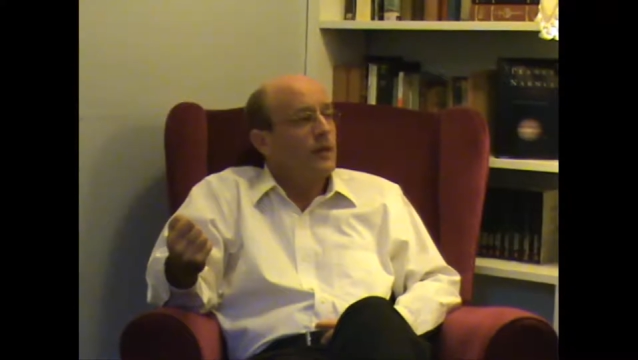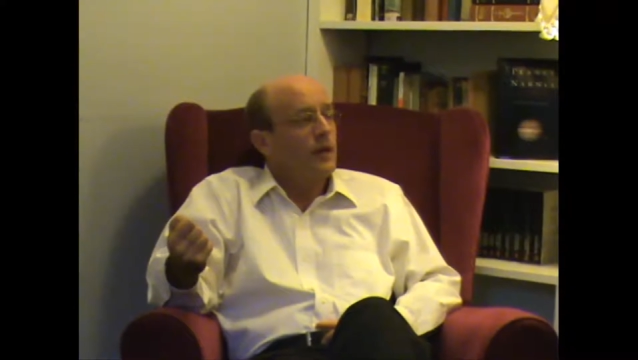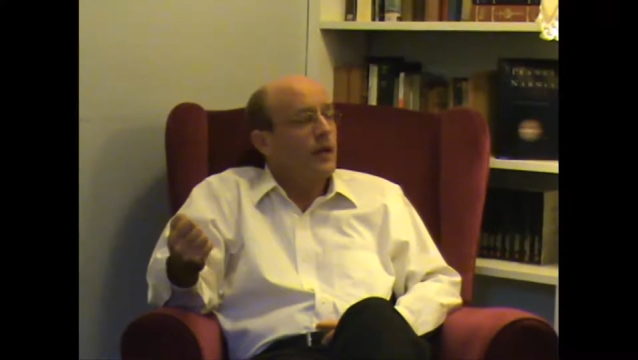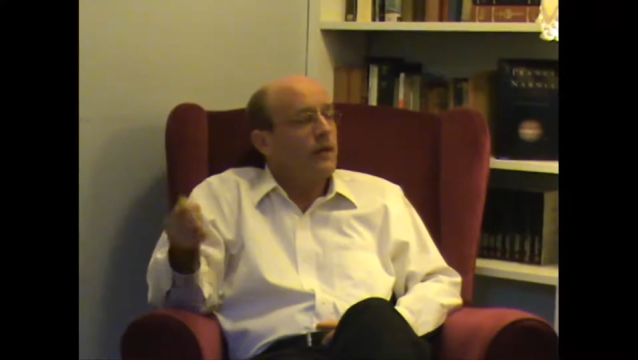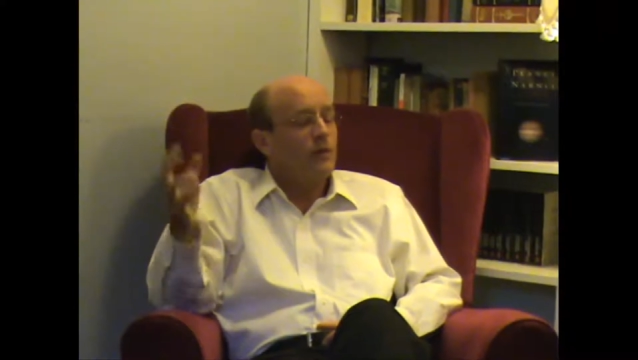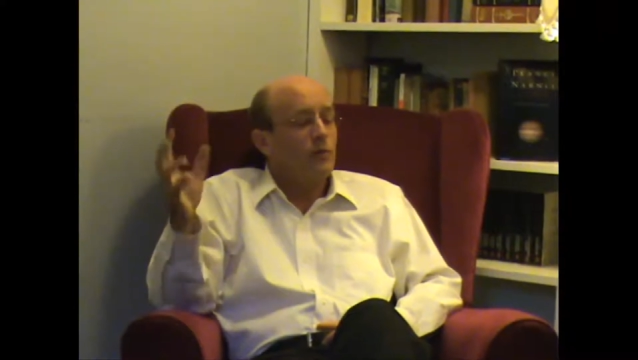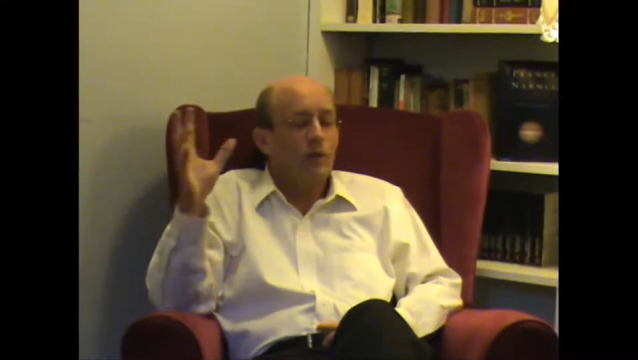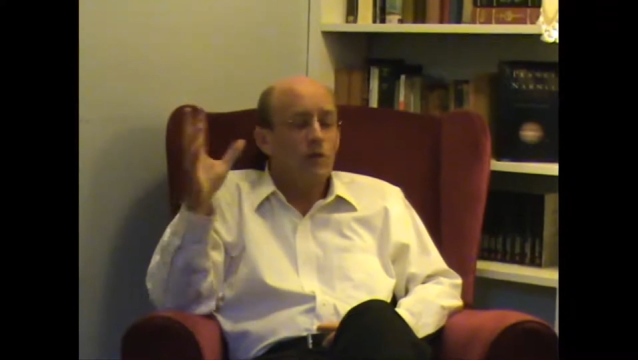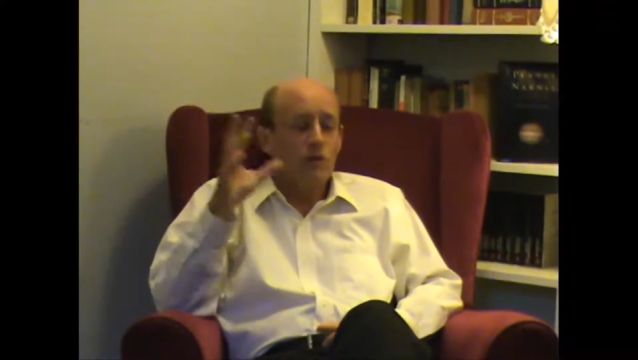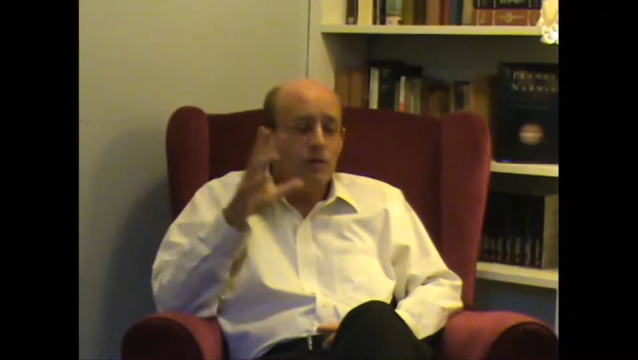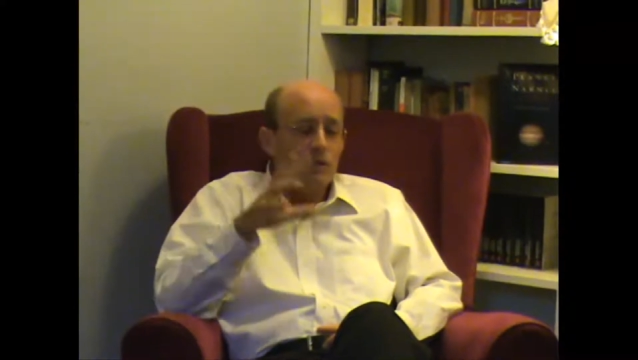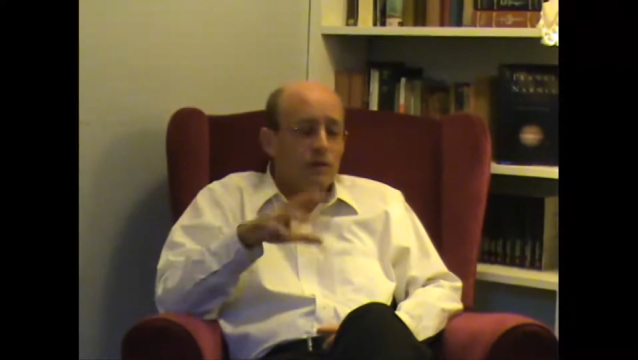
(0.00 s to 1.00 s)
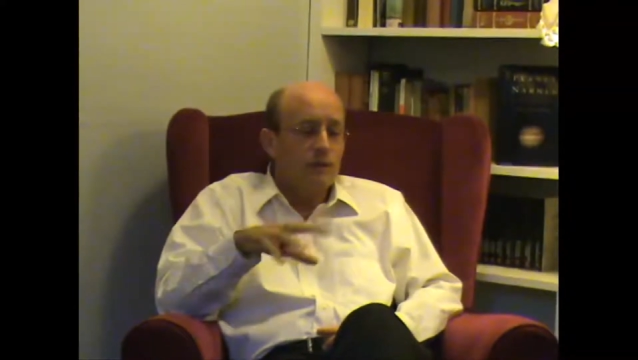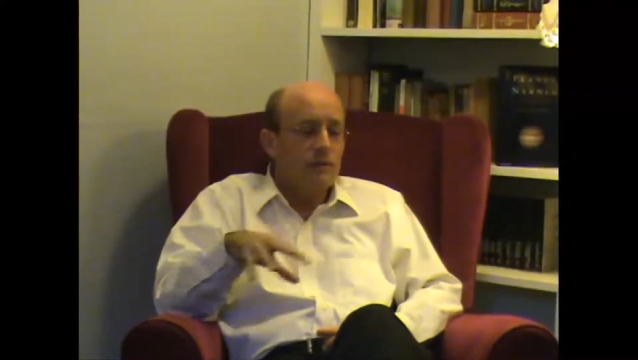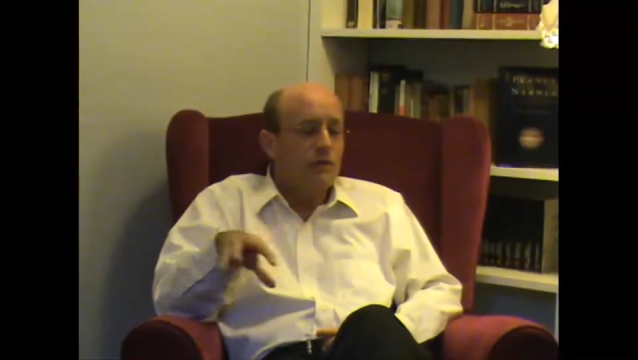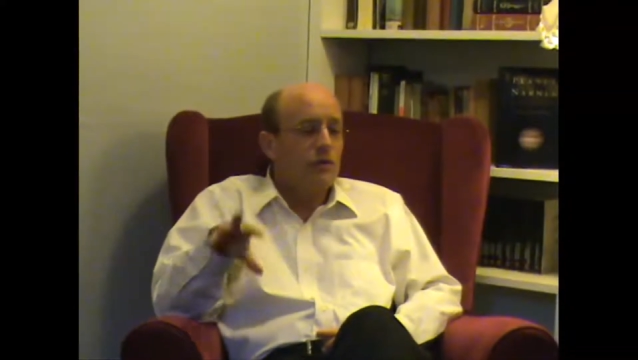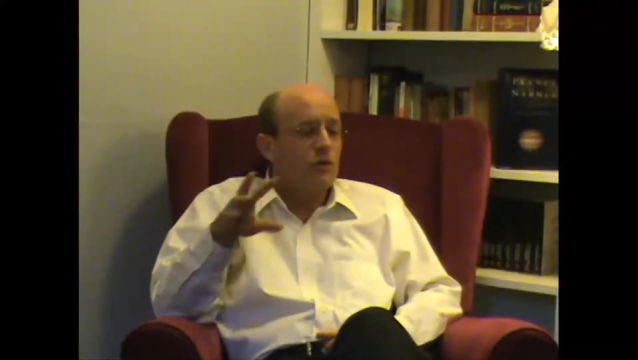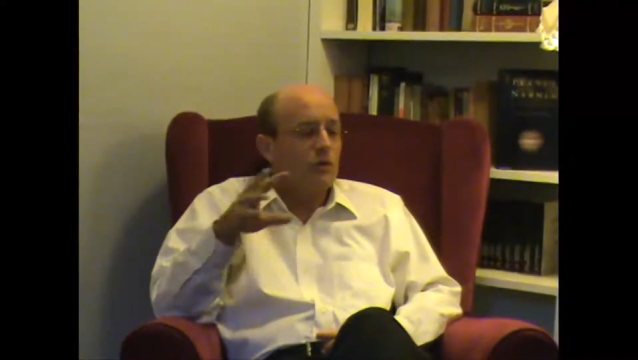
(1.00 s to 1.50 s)
And that's when all the
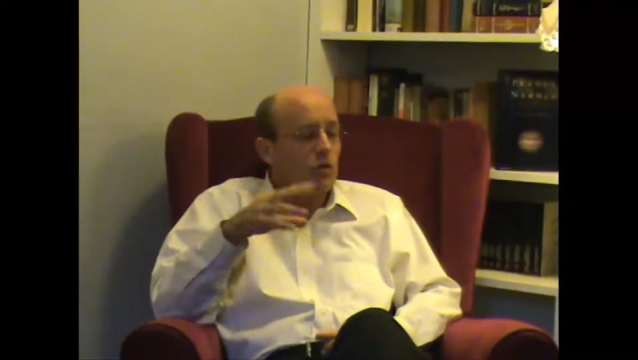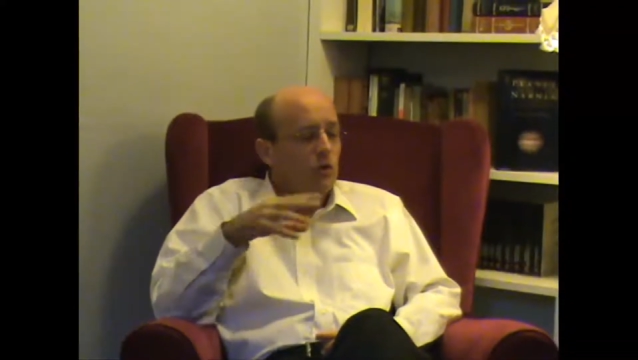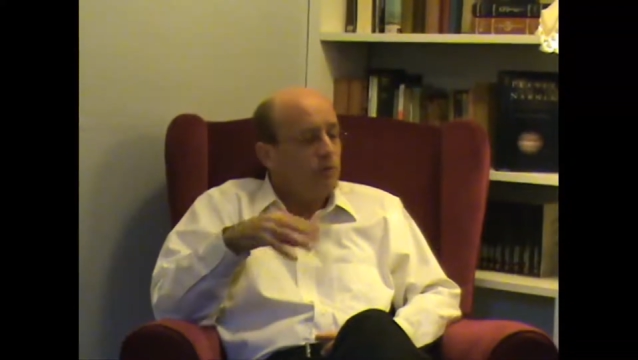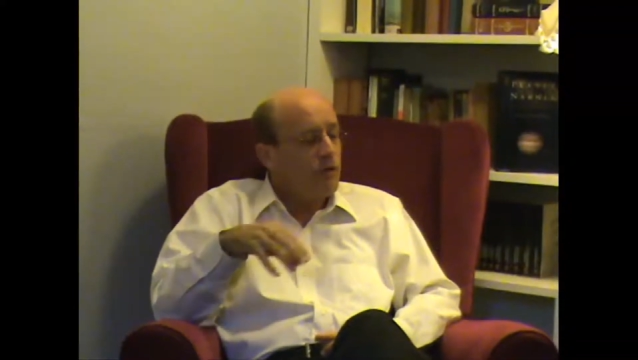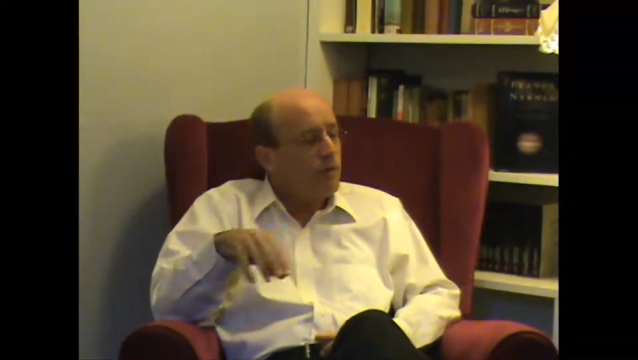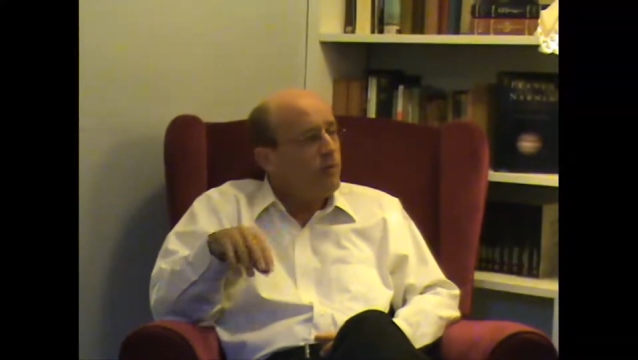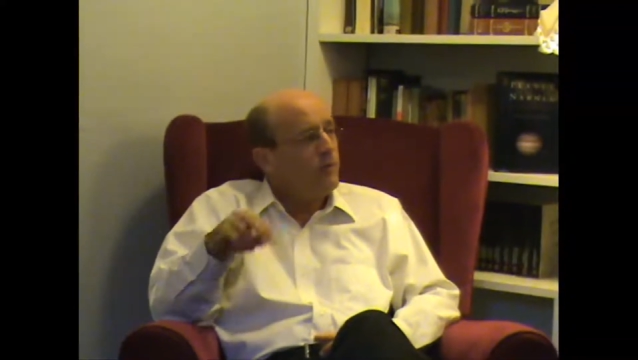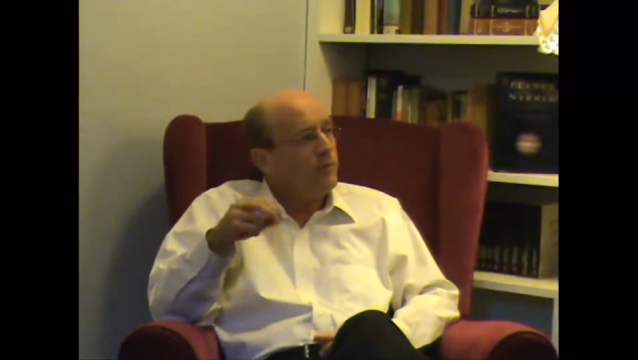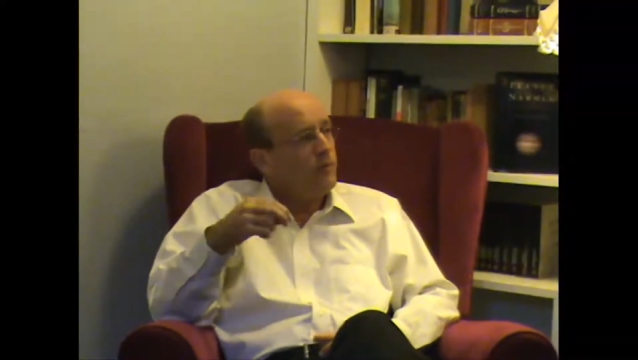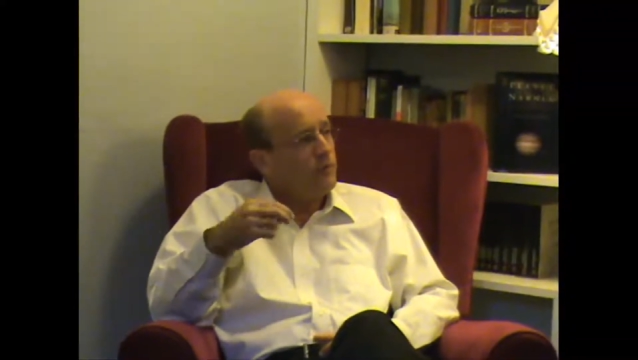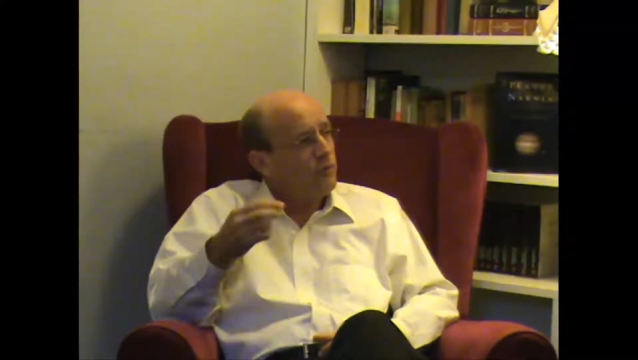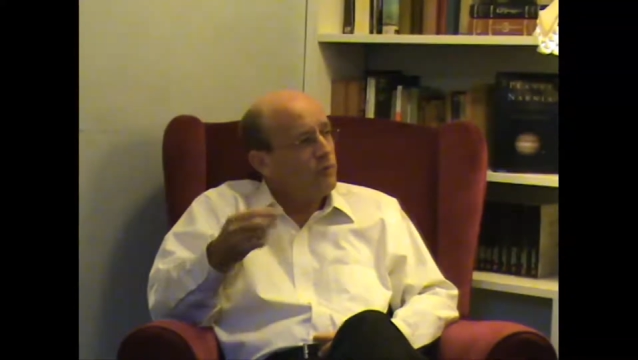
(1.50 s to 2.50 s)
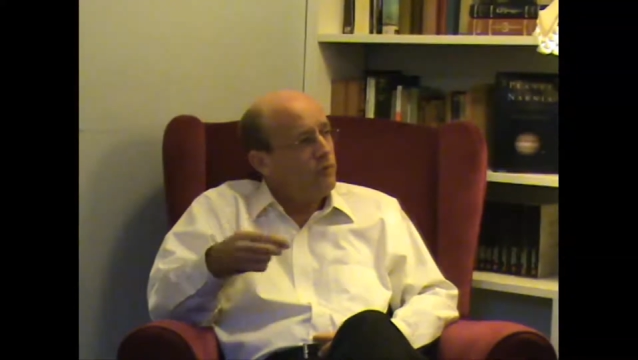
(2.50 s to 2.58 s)
problems